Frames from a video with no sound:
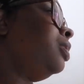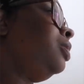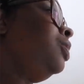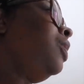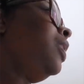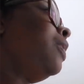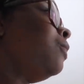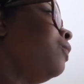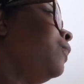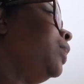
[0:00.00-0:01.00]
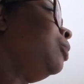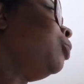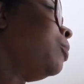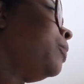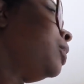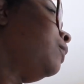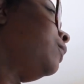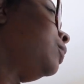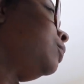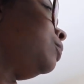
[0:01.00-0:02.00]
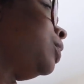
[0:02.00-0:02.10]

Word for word: You don't have room for any more perfume."